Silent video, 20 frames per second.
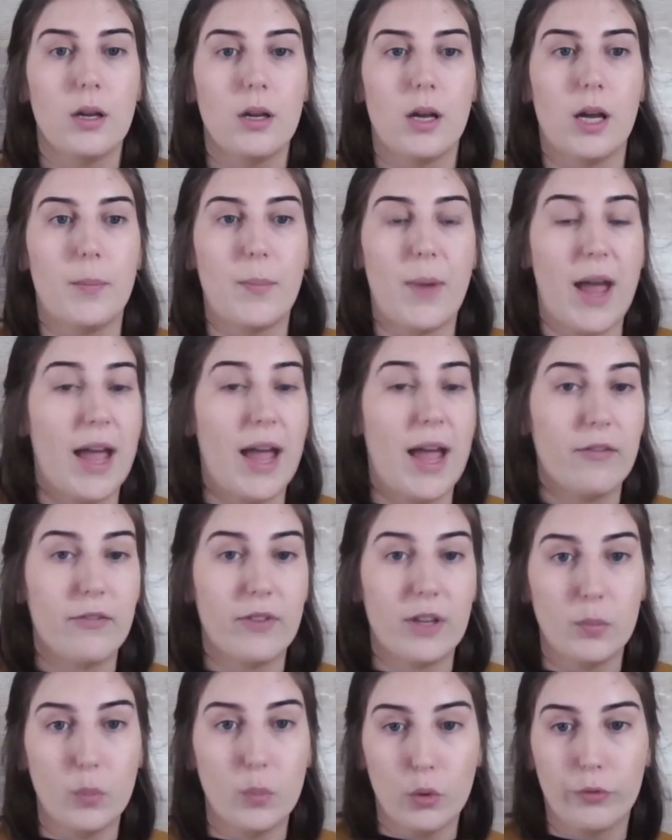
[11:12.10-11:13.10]

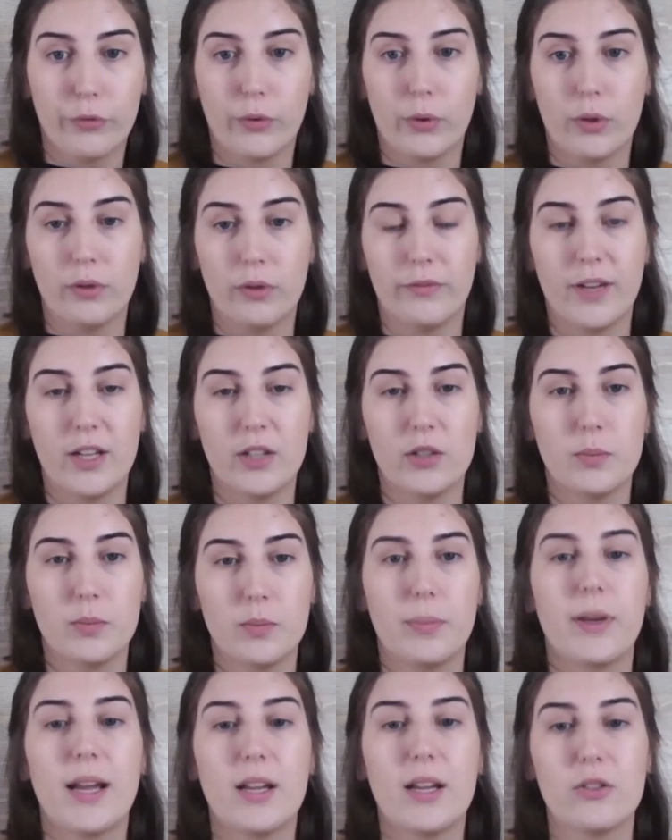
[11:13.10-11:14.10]
having more fruit and veg.
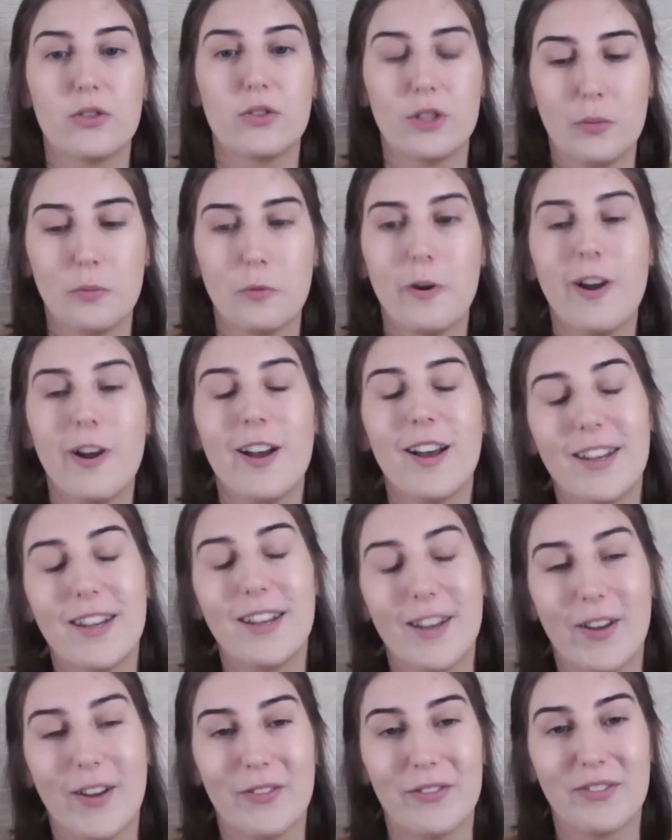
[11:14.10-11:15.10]
But actually what I
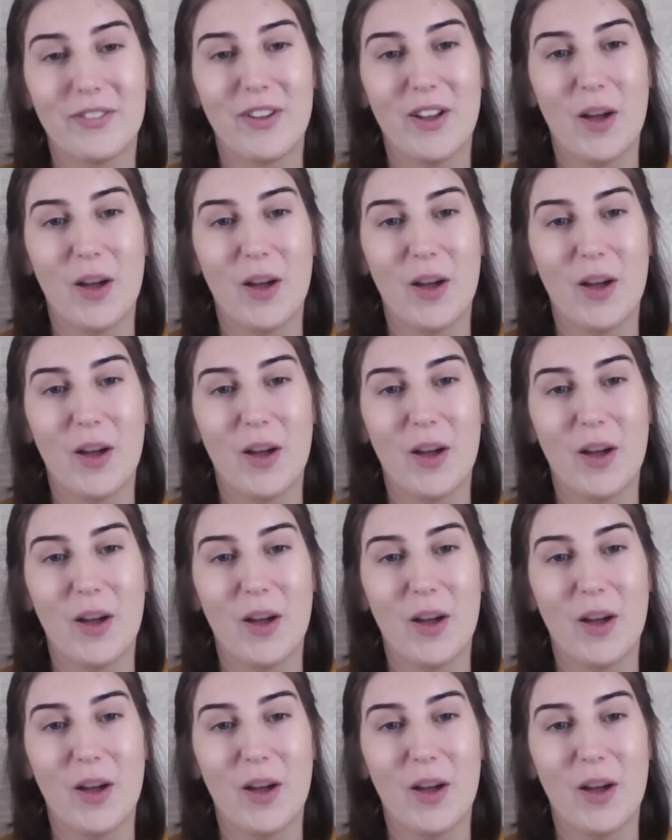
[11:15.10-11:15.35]
love